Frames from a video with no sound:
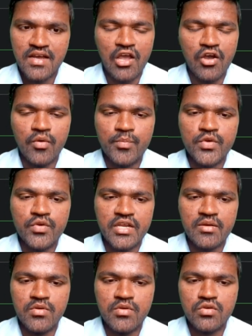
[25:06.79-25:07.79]
I hope you can
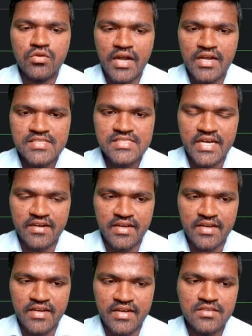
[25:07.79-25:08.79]
able to understand,
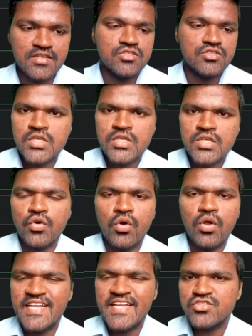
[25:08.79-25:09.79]
right? So
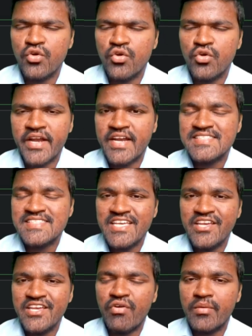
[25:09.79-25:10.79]
let us go ahead and
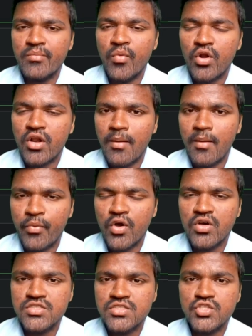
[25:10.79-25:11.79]
see one more
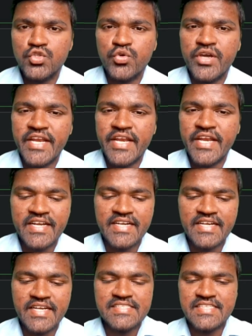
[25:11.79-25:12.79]
approach to
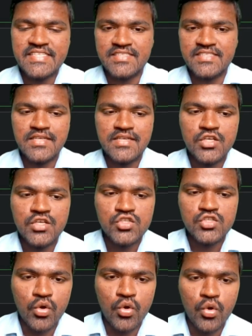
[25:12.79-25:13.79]
create dictionaries.
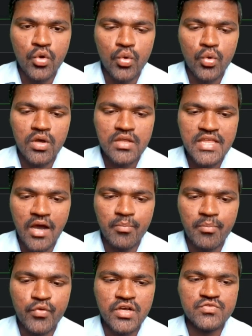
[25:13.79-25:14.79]
So the
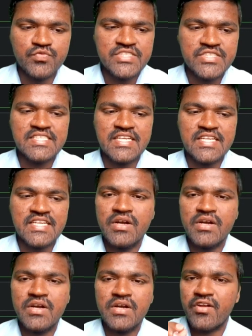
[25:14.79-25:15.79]
approach, which is nothing
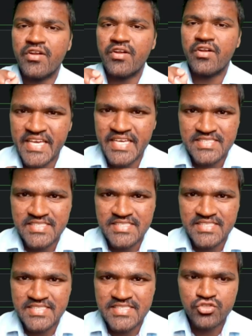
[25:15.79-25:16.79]
but from keys.
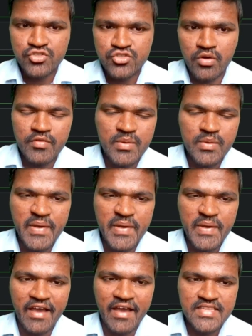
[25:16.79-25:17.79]
So we will be
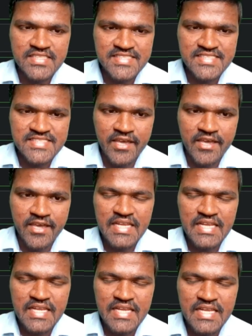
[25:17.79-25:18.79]
having the same
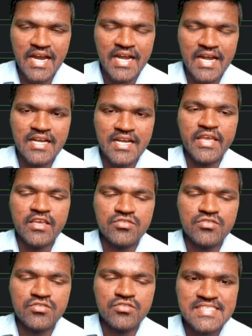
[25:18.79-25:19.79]
list, and by
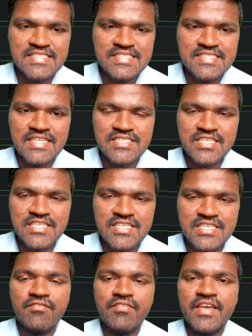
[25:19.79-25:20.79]
using this list,
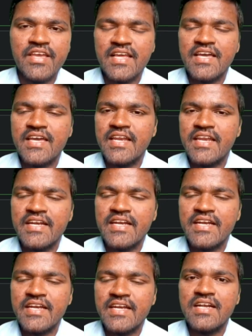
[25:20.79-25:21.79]
we can create
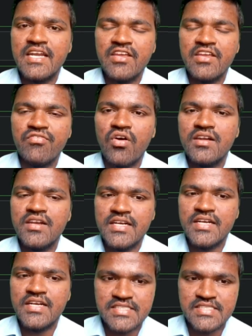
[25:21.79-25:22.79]
the default
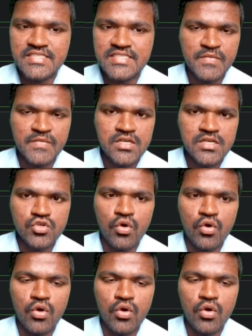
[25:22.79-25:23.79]
dictionary.
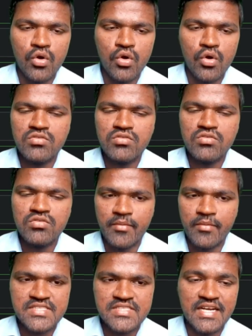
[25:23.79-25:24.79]
So how that
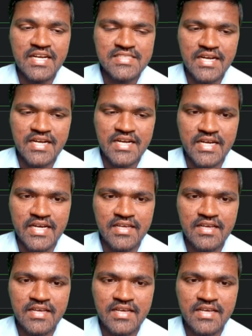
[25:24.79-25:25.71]
happens, let us understand.